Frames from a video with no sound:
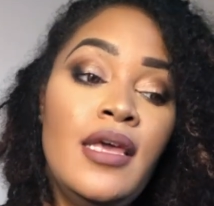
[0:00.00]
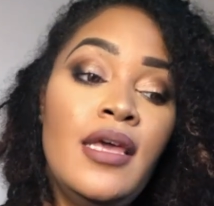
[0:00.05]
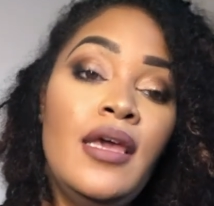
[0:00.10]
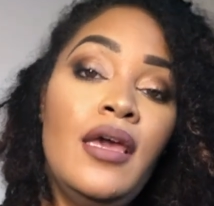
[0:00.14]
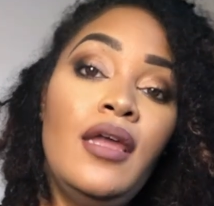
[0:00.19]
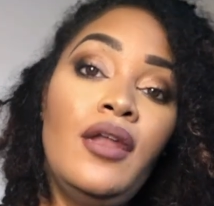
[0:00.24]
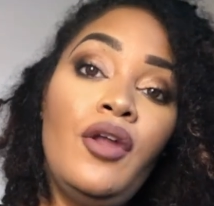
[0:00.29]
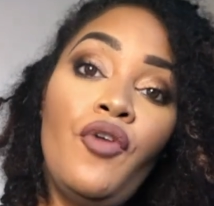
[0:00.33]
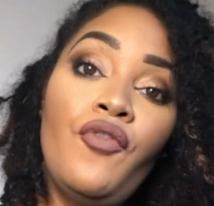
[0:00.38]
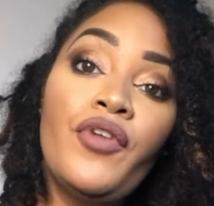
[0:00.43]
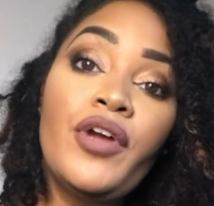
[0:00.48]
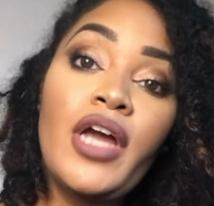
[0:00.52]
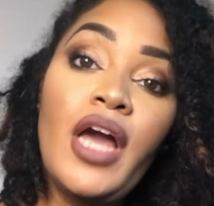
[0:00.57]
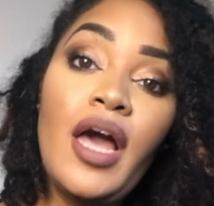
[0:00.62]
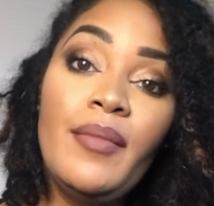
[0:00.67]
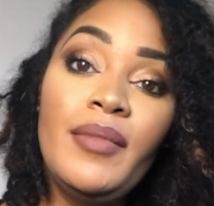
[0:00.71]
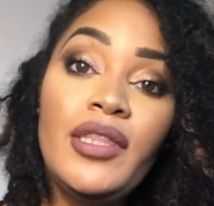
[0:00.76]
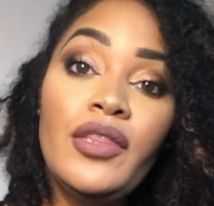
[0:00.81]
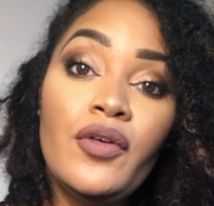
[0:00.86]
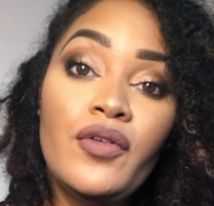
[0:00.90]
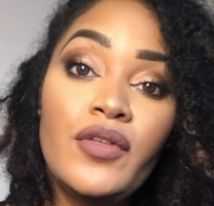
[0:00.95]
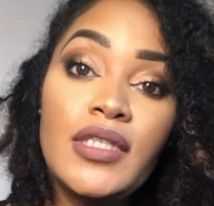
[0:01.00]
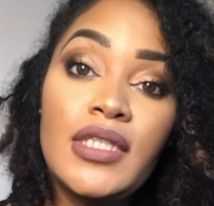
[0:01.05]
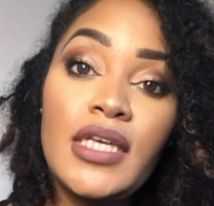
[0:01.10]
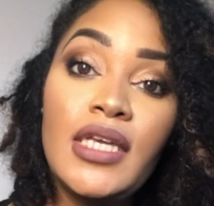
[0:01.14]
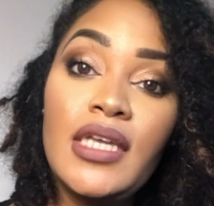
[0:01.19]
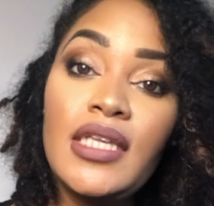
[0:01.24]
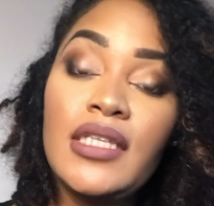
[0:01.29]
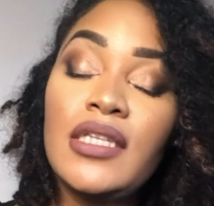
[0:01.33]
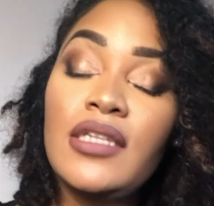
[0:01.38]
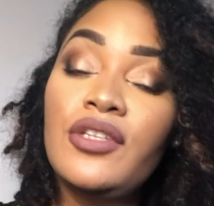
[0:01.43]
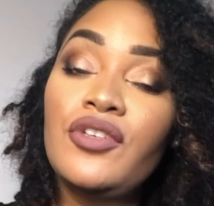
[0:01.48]
and overcoming those
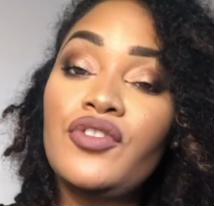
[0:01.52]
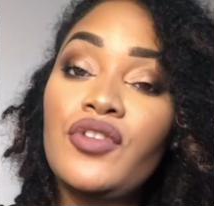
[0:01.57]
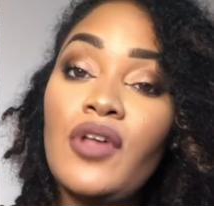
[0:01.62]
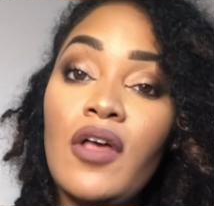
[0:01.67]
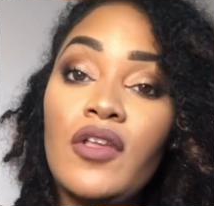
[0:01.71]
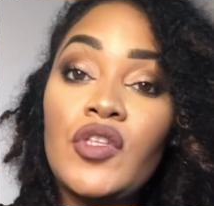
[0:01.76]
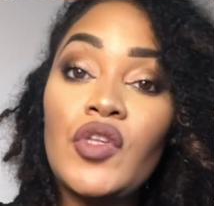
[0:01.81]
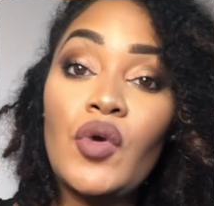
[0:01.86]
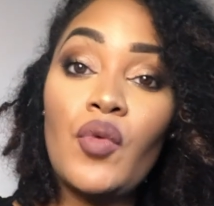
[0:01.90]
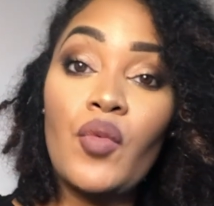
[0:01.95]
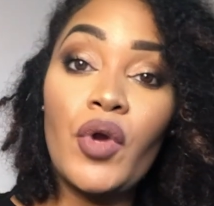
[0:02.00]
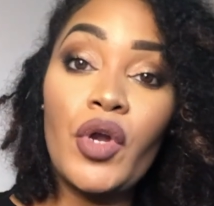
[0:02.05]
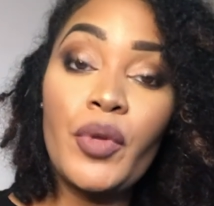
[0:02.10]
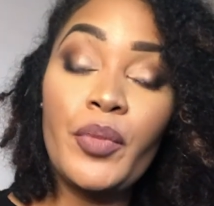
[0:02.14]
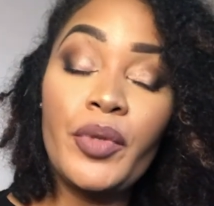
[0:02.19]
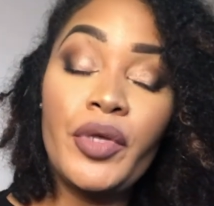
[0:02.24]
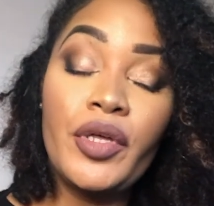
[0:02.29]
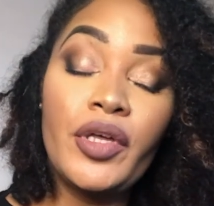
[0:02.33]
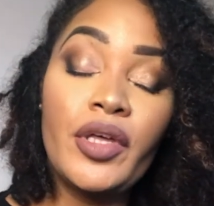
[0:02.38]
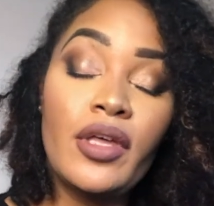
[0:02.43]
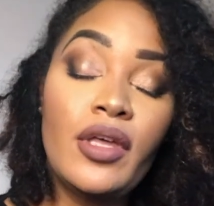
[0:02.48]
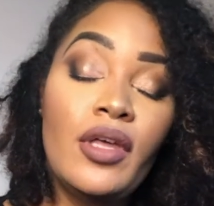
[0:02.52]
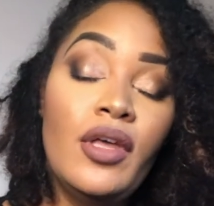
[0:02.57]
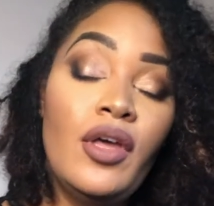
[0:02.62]
things. And there's also a workbook.